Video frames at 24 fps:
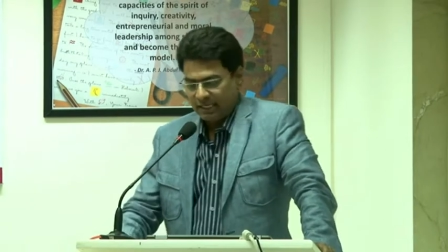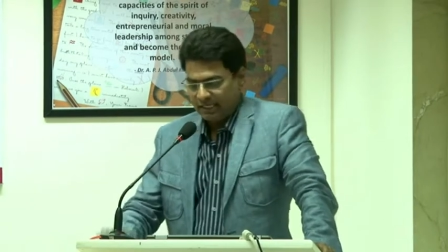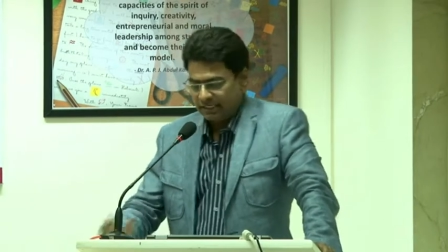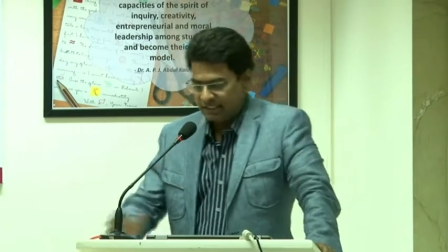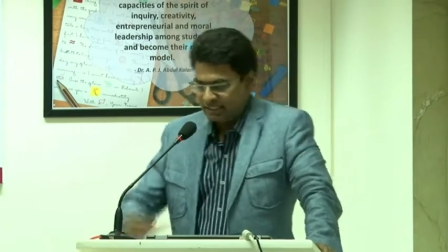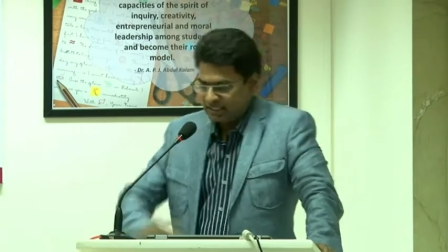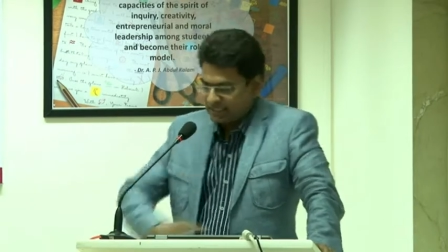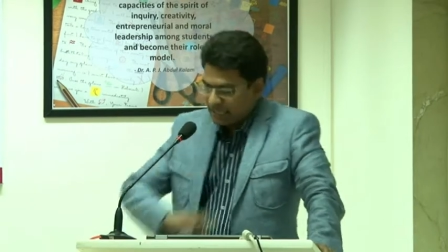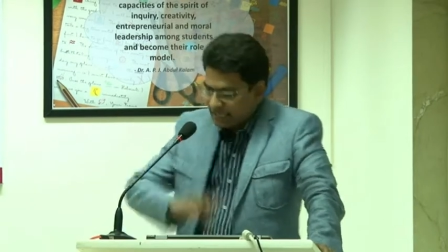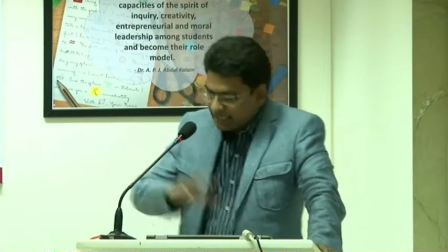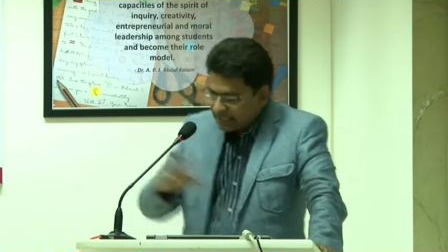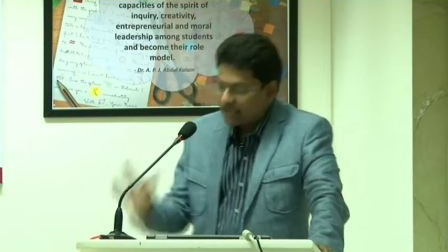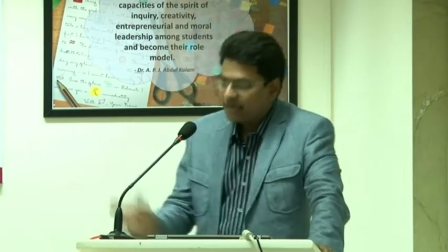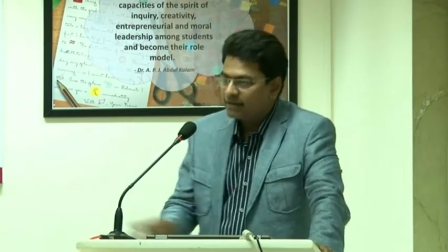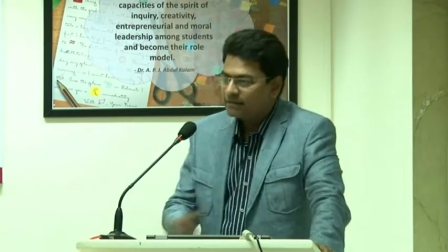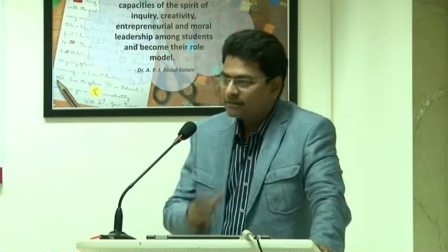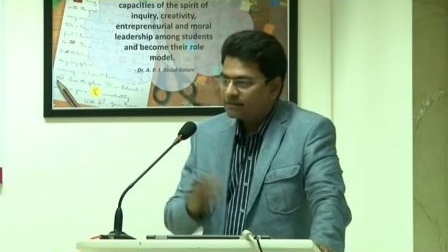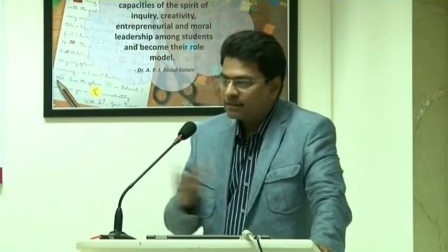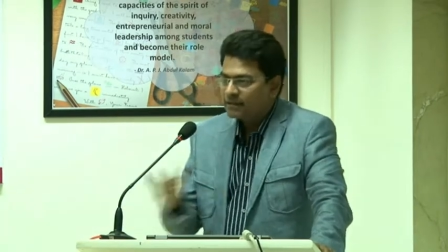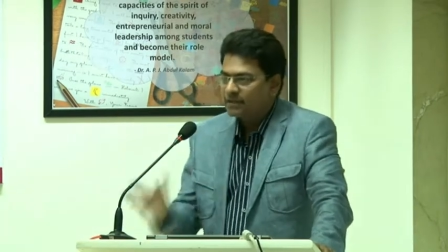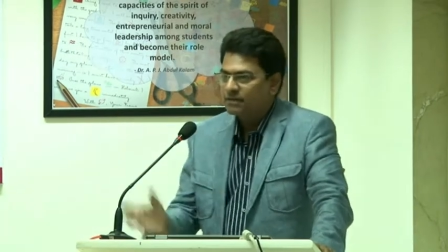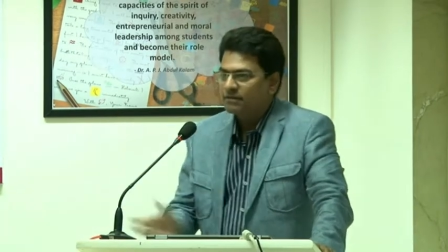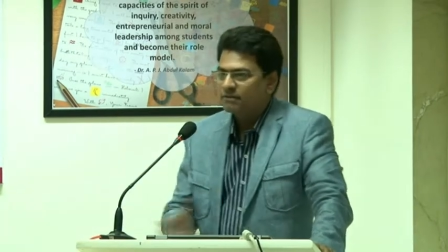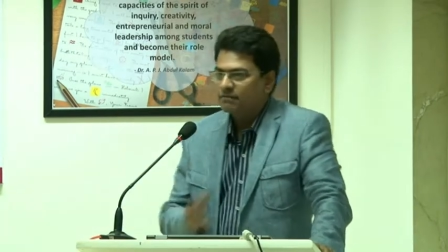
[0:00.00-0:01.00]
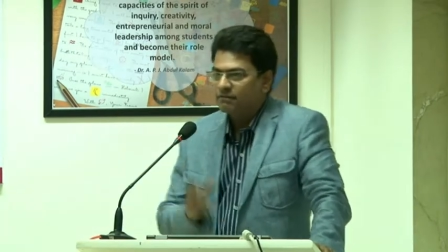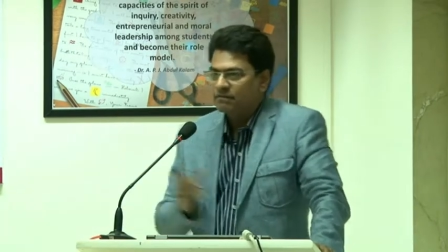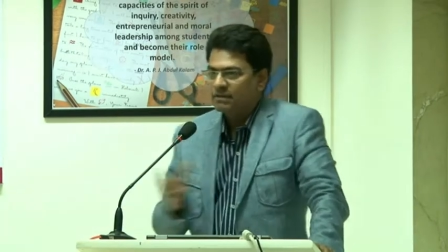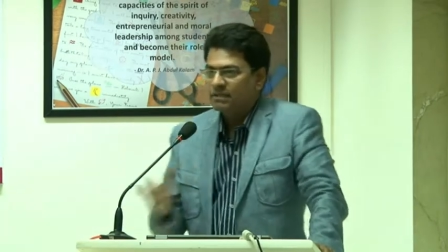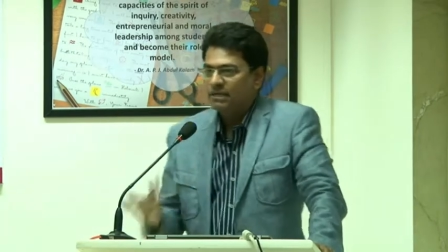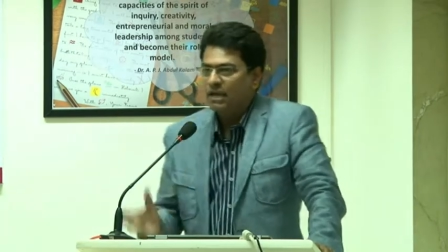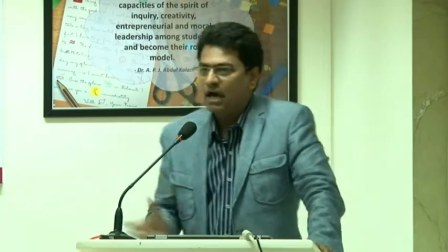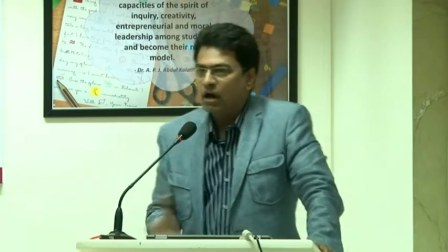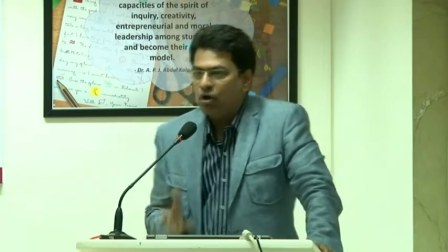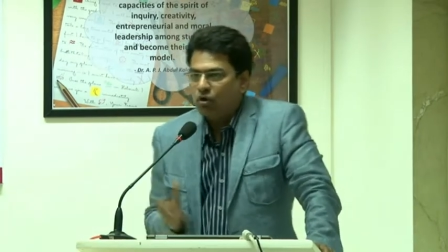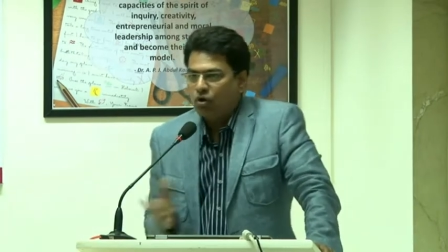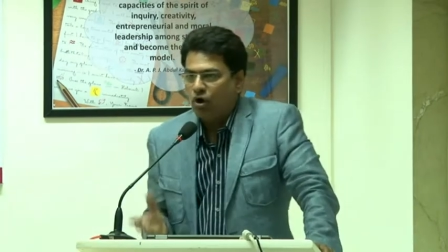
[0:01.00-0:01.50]
This entire thing we
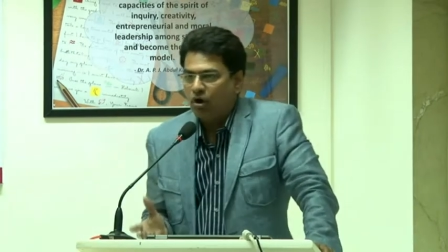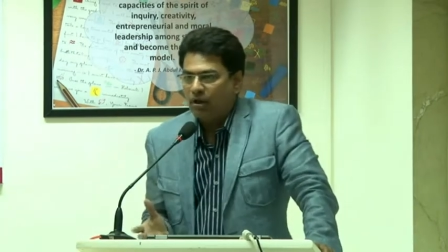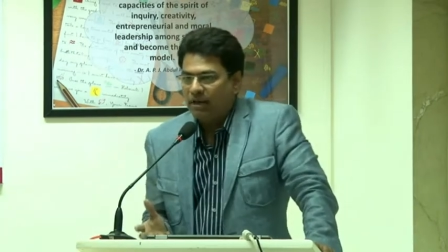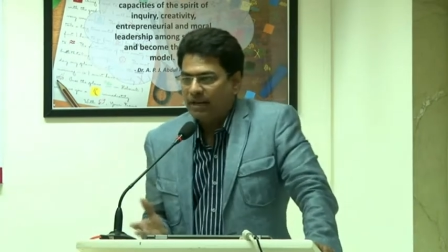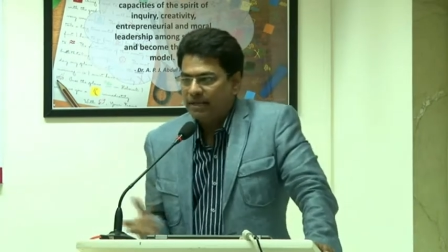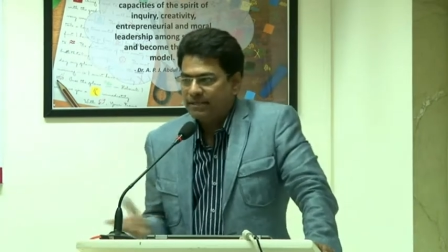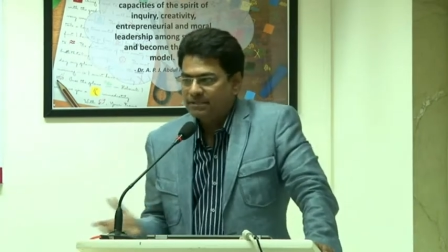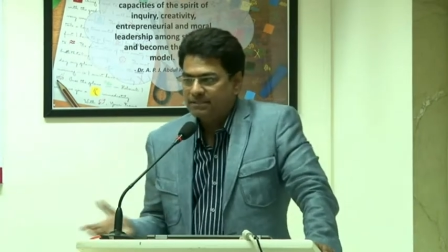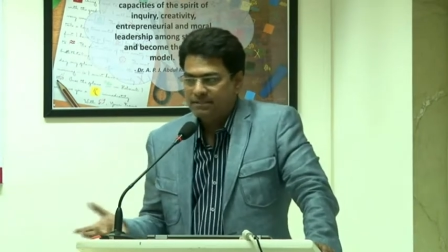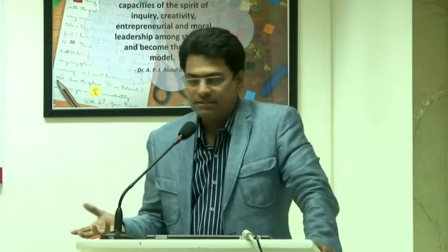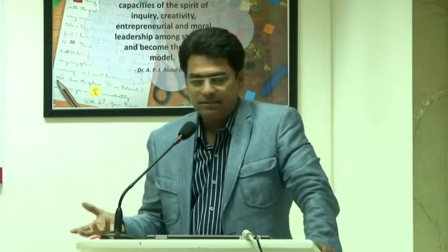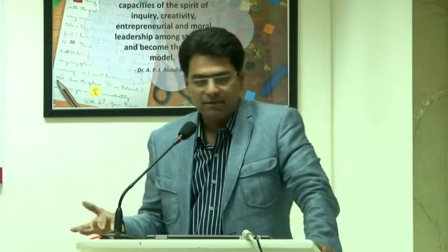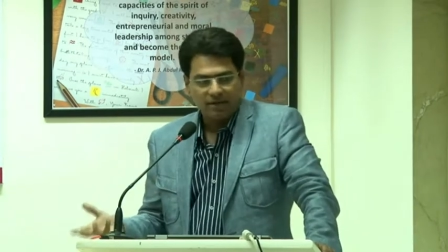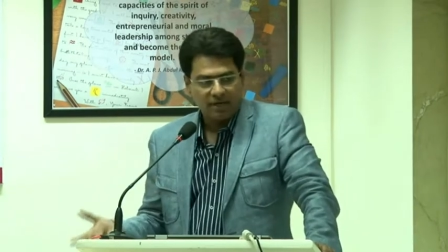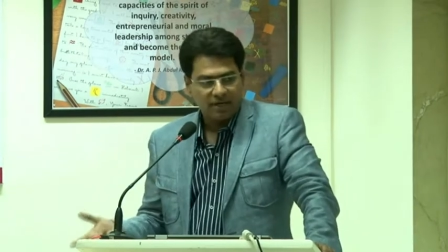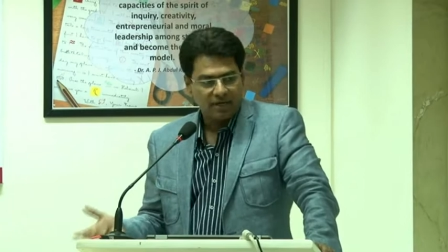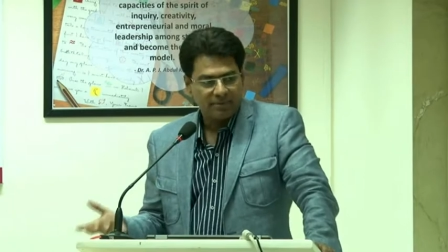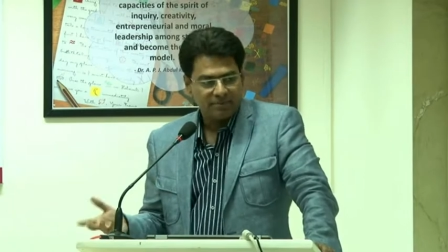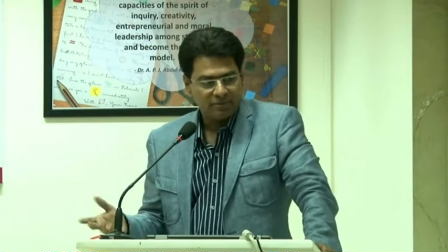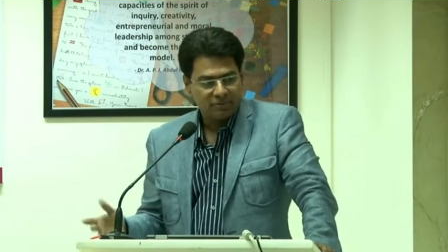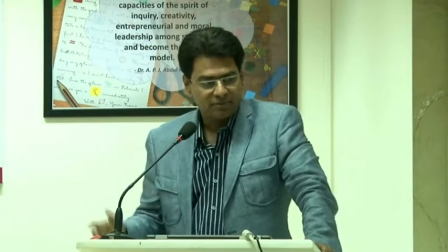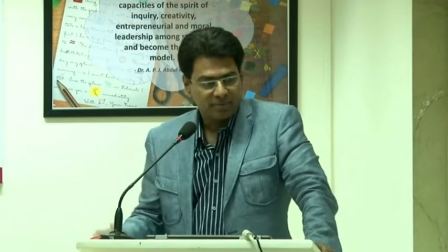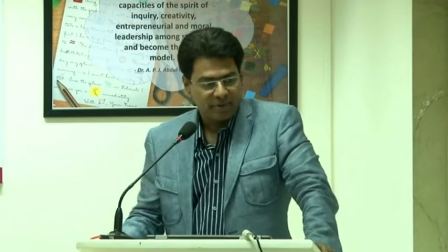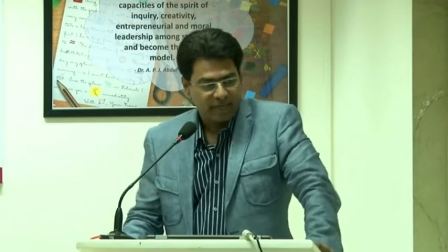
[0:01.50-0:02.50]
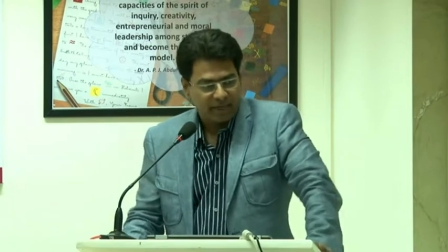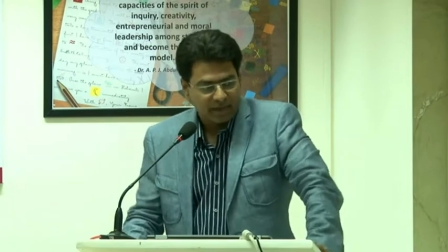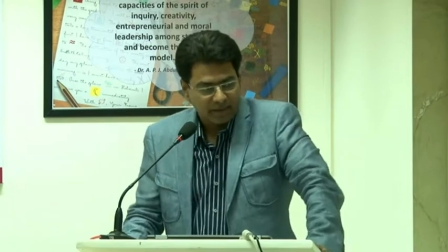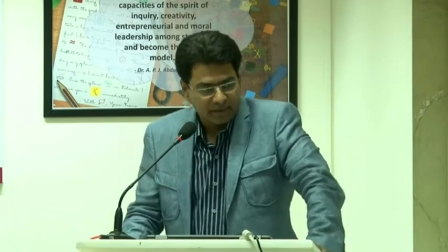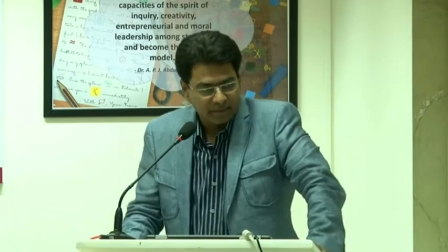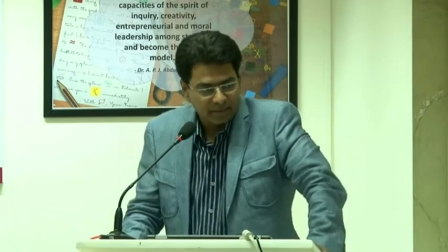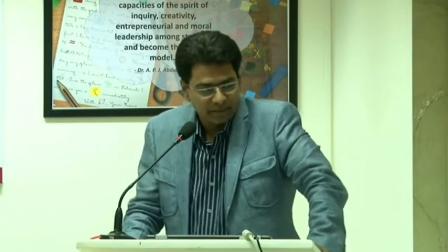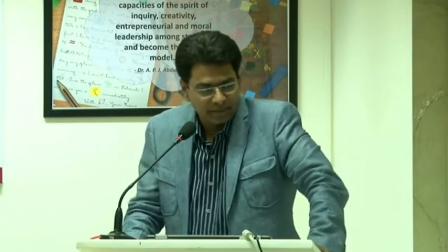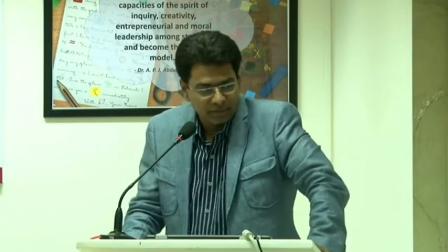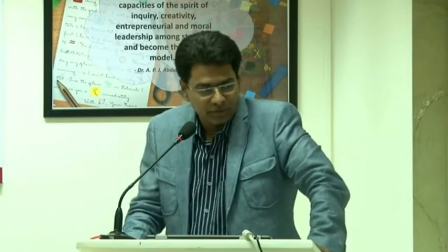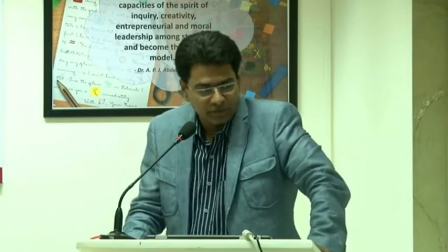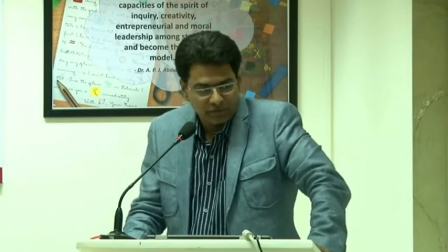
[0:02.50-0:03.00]
now call as Arab Spring,
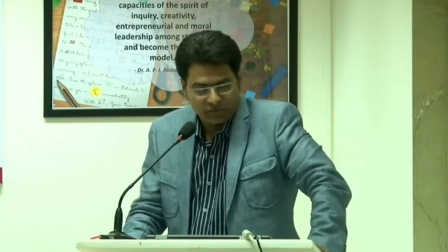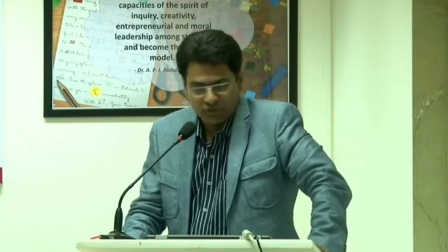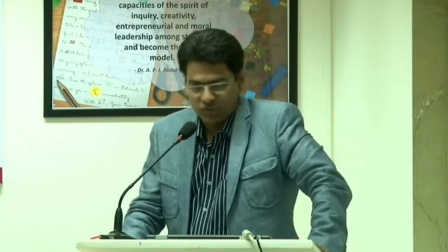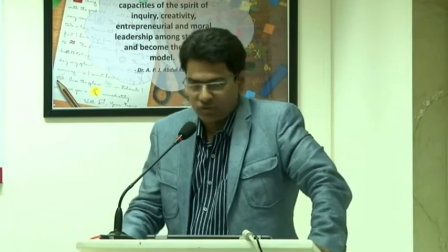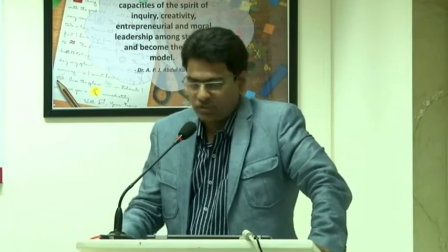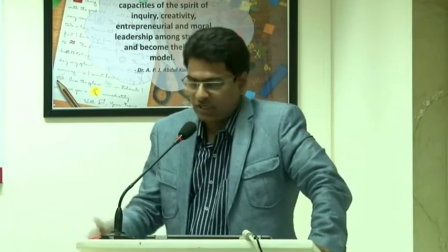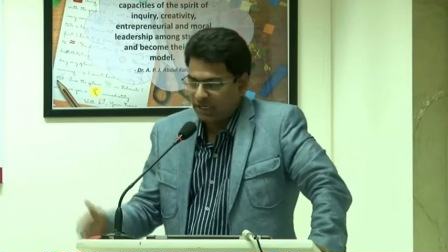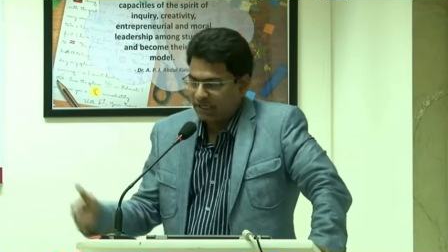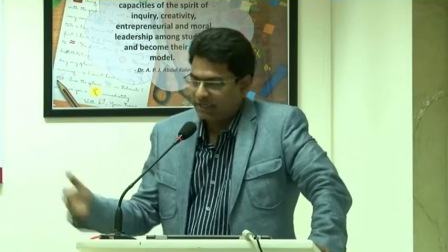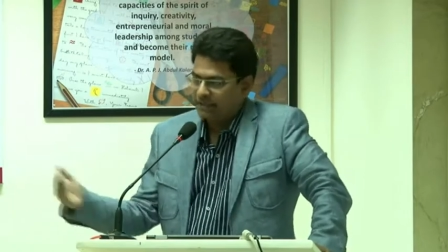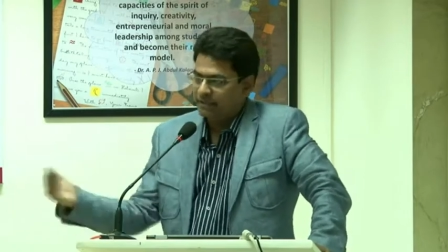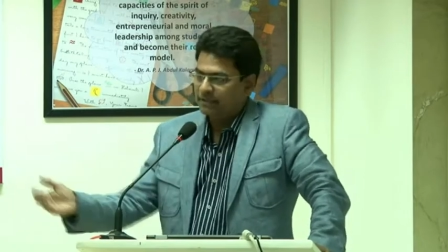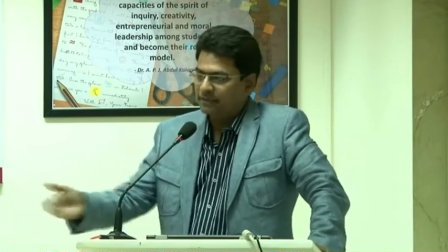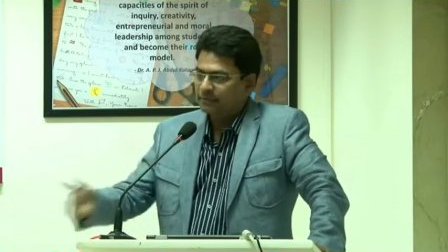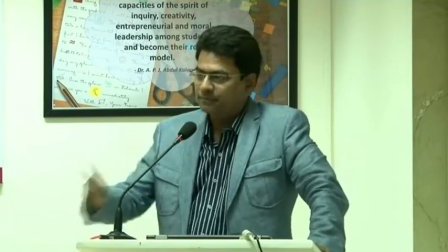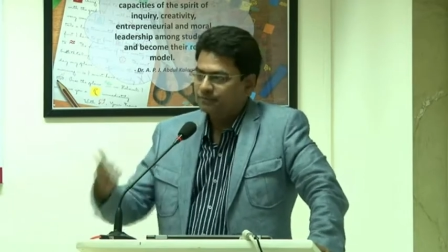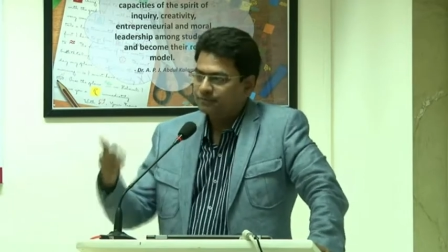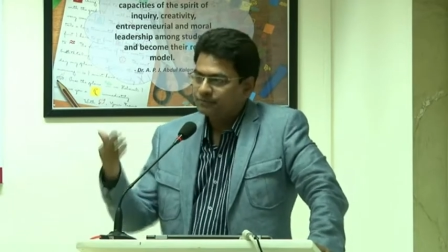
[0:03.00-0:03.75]
which started